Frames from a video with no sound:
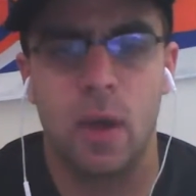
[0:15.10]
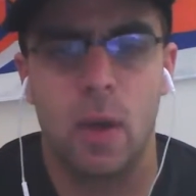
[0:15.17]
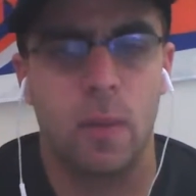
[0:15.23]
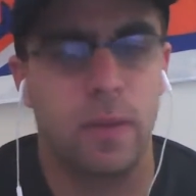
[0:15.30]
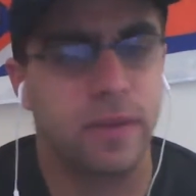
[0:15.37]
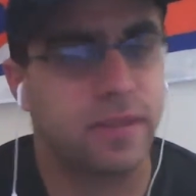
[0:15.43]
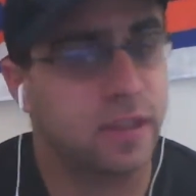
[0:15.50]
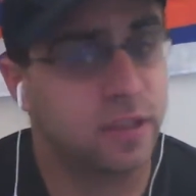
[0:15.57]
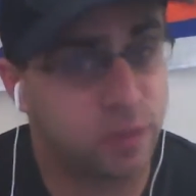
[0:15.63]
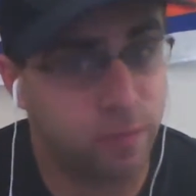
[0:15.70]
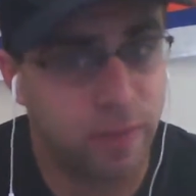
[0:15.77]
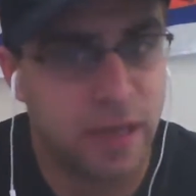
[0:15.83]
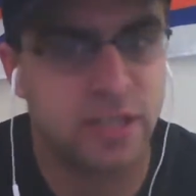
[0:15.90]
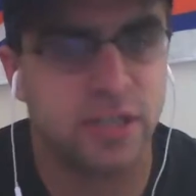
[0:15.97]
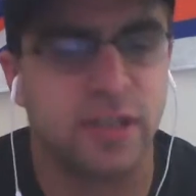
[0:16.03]
with this
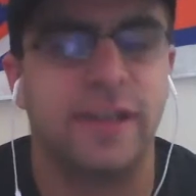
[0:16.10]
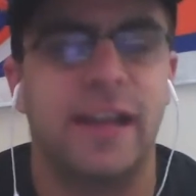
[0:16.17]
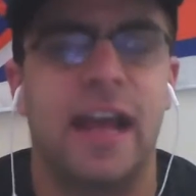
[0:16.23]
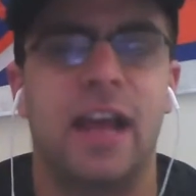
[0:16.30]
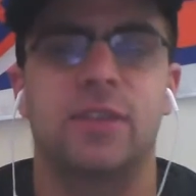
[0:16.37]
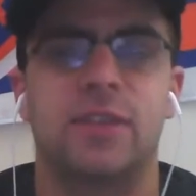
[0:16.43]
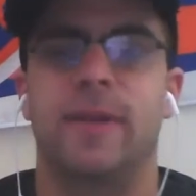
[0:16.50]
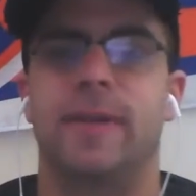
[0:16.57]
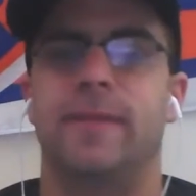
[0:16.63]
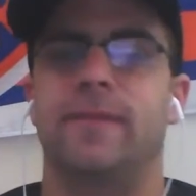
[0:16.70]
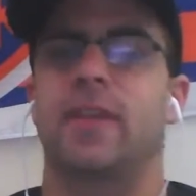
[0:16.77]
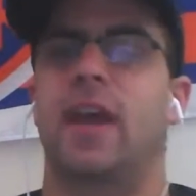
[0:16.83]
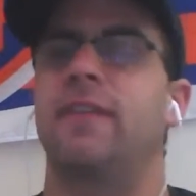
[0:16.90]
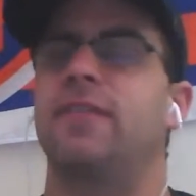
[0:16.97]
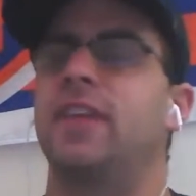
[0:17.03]
special announcement
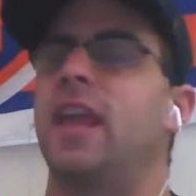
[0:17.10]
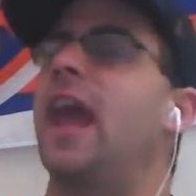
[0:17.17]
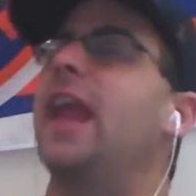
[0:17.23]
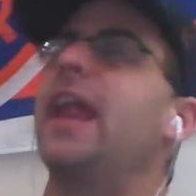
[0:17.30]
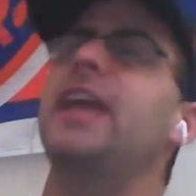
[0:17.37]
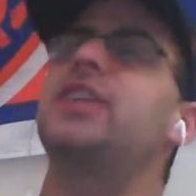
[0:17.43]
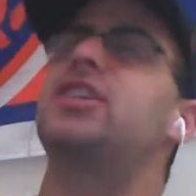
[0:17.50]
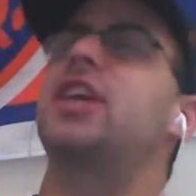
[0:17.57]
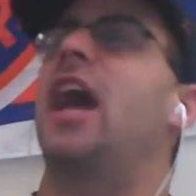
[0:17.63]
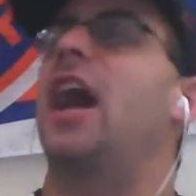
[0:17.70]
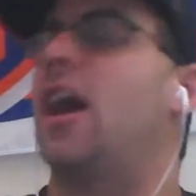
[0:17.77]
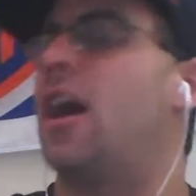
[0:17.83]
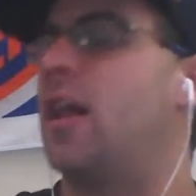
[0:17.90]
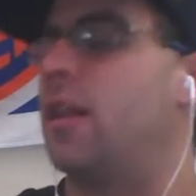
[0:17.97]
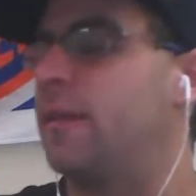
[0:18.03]
of the
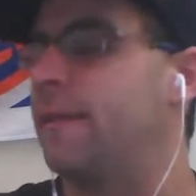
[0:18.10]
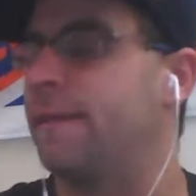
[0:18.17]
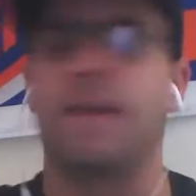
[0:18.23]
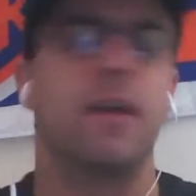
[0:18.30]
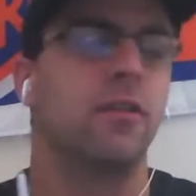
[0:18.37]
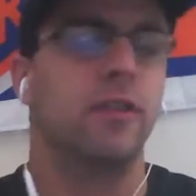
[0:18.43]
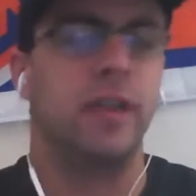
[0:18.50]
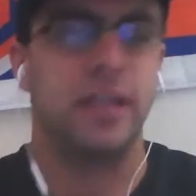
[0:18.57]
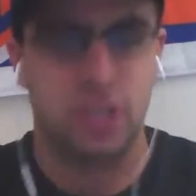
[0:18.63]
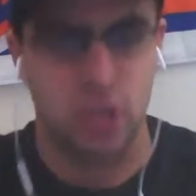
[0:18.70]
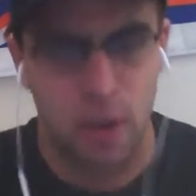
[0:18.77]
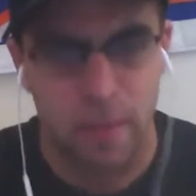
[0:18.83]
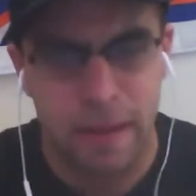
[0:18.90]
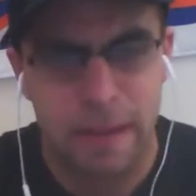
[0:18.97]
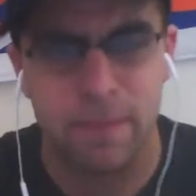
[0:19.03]
NHL
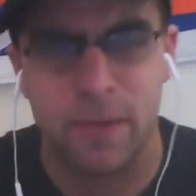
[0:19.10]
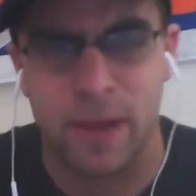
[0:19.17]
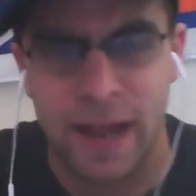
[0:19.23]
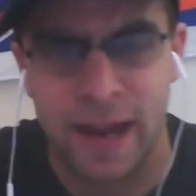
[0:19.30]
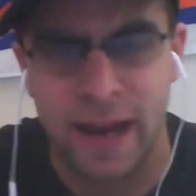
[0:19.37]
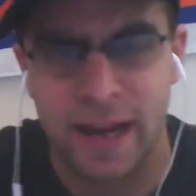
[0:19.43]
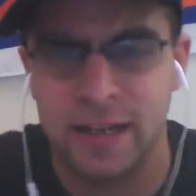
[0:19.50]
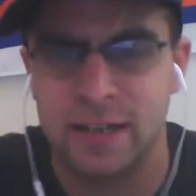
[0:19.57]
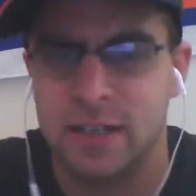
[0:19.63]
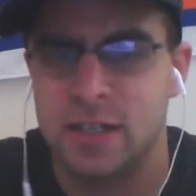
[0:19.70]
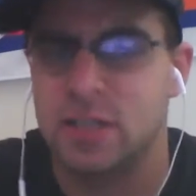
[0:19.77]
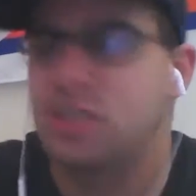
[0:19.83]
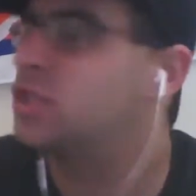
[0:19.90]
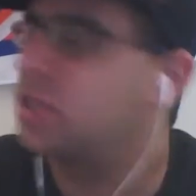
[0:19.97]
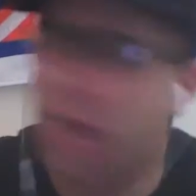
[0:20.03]
resuming play
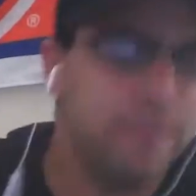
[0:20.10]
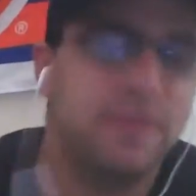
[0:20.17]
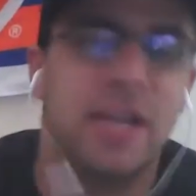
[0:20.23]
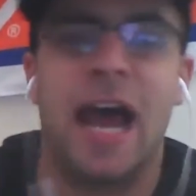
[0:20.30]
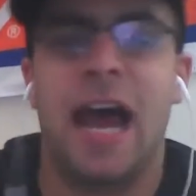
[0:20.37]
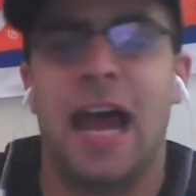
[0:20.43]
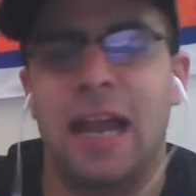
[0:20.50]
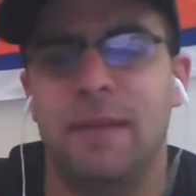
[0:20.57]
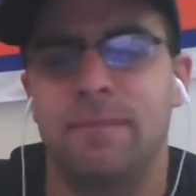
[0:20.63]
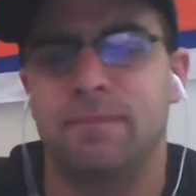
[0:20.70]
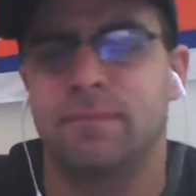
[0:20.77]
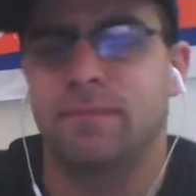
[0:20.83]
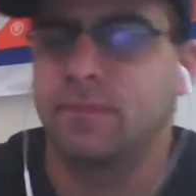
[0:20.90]
sometime